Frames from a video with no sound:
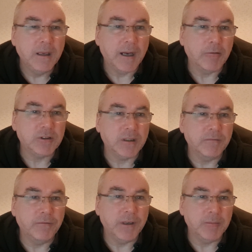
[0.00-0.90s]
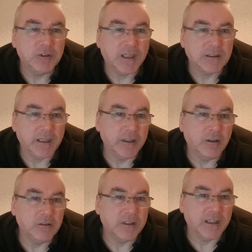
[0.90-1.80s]
How to confirm satellite
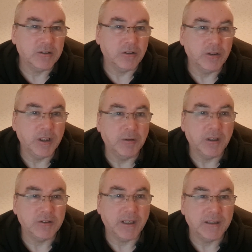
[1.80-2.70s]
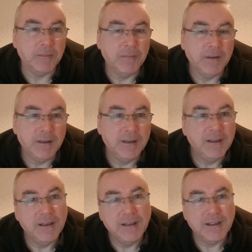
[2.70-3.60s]
contacts on QRZ.
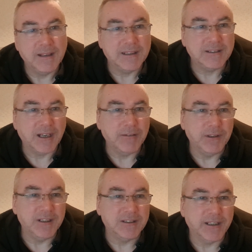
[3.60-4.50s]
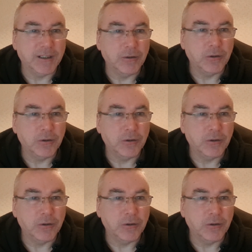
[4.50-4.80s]
Let's dive in and take a